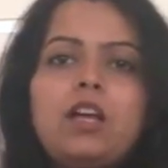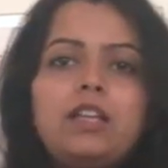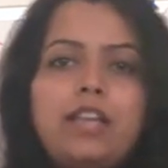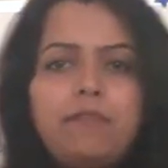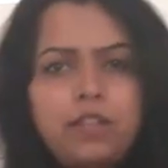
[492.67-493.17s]

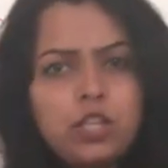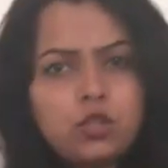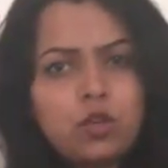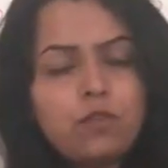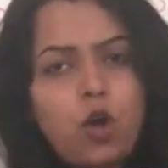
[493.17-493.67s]

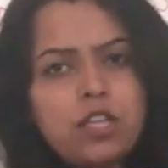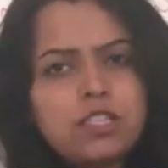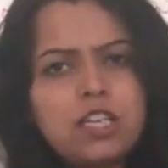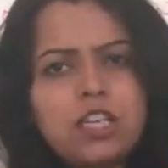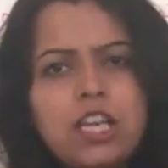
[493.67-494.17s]
Definition of
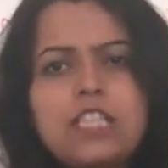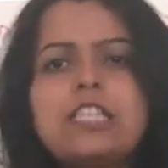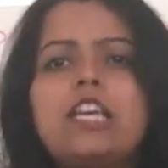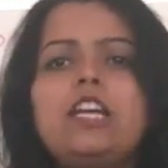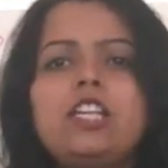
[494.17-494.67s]
Austin is
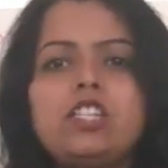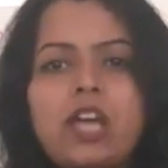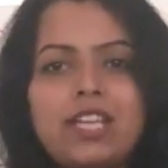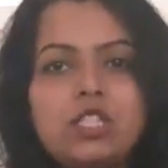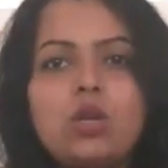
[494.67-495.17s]

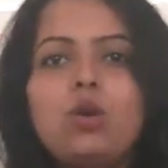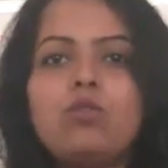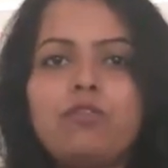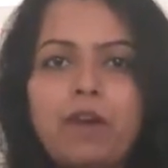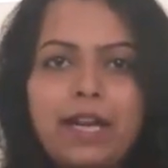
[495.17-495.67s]
criticized
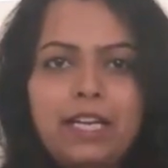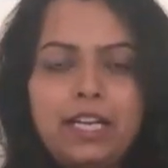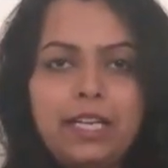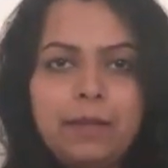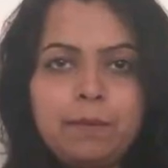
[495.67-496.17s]

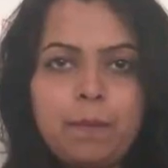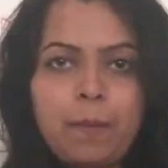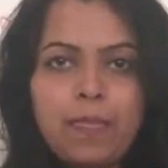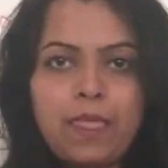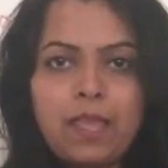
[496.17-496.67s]
widely.
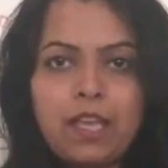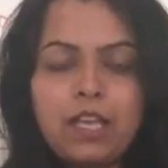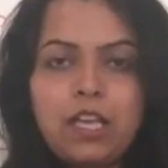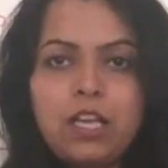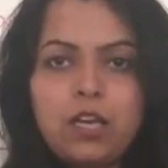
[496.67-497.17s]

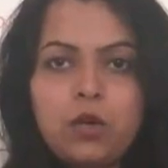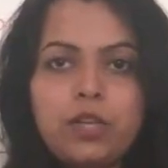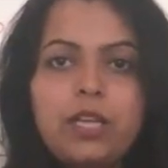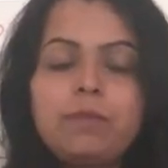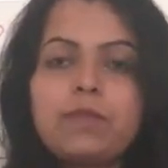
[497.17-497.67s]

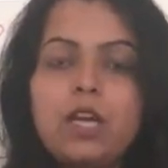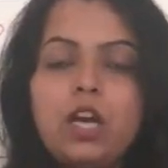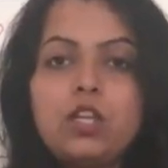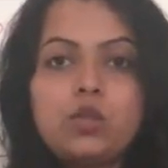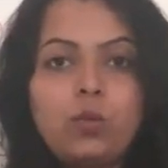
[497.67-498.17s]
Okay,
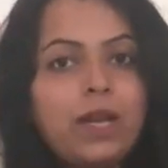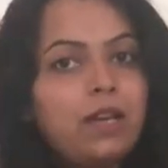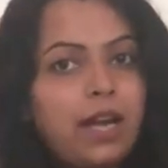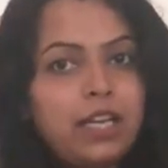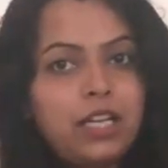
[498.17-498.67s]
so while
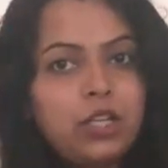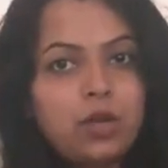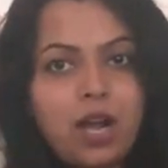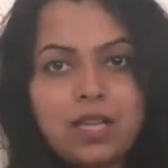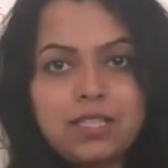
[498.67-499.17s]
writing
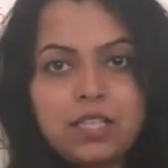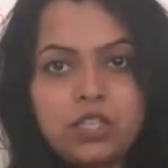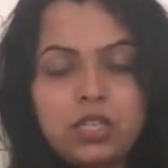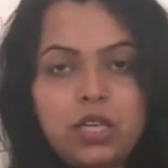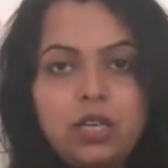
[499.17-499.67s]
your answer
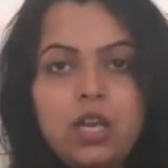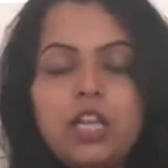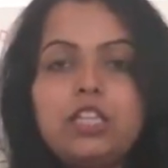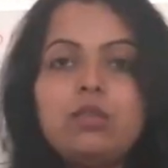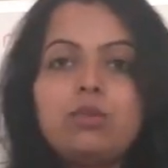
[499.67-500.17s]
sheet,
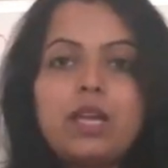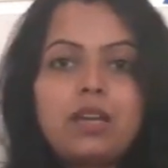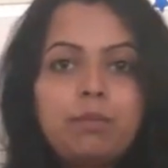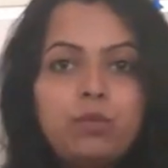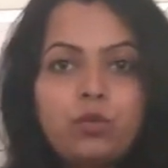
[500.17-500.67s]
you can
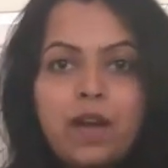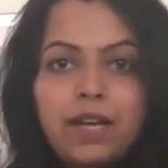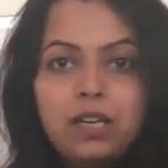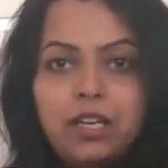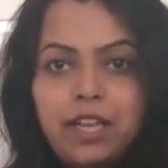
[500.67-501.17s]

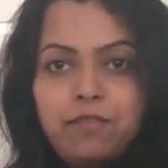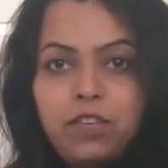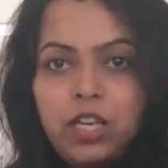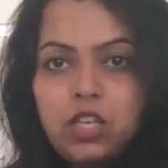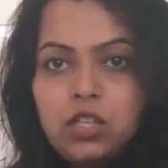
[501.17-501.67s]
provide a
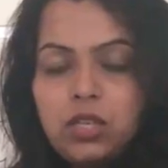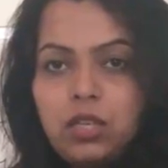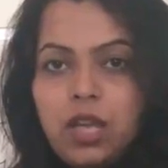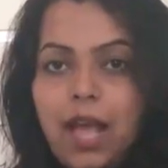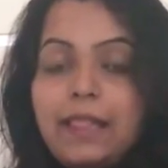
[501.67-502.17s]
definition
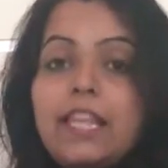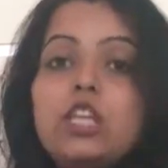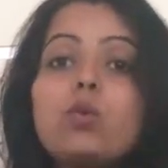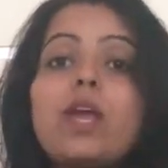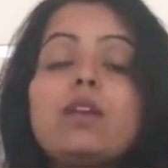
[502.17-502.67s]
and then
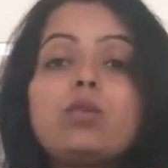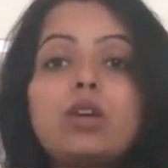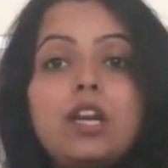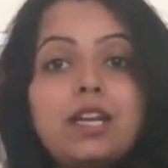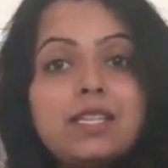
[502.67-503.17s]
you can
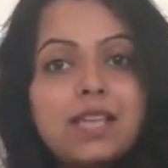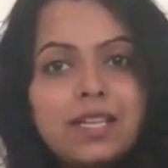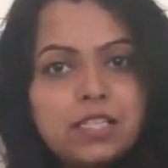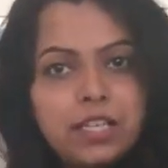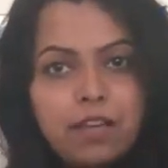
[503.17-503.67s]
criticize
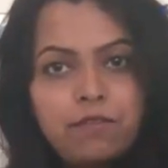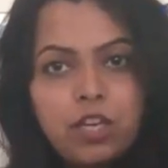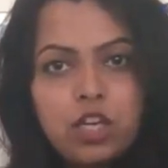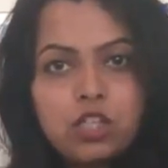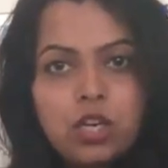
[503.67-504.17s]
the
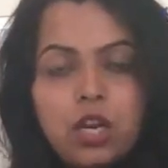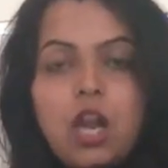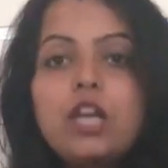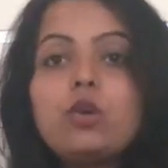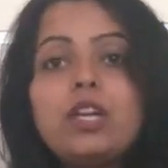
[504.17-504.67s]
definition
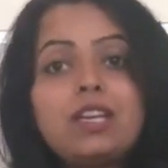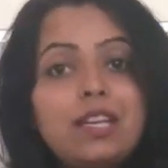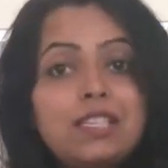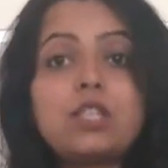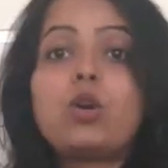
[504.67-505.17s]
to
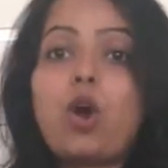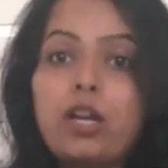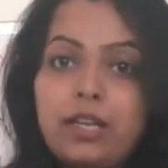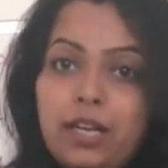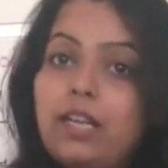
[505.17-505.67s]
increase the
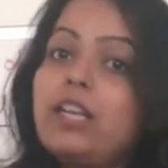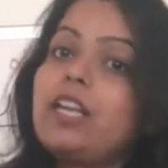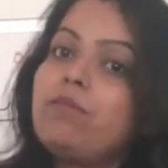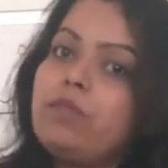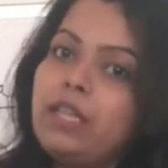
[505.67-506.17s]
content
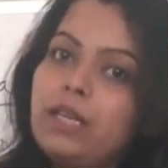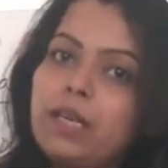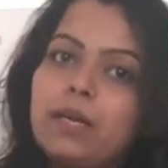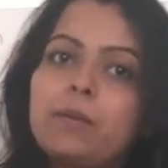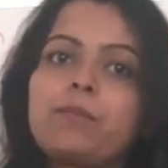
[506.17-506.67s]
if needed.